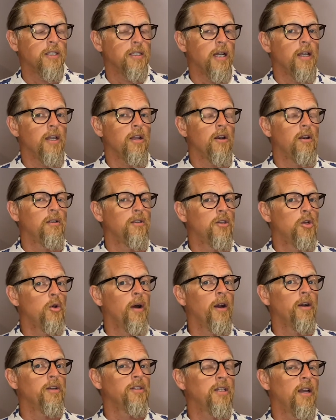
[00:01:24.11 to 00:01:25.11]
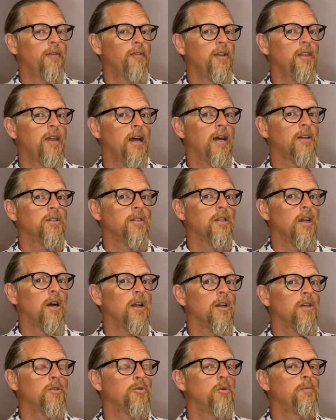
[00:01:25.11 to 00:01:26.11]
Now,
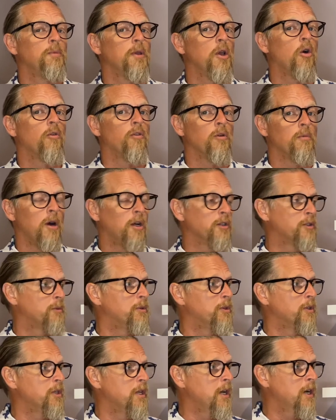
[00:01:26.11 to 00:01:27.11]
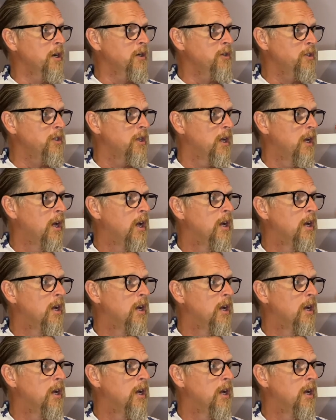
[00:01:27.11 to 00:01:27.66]
$270,000 would be over multiple years,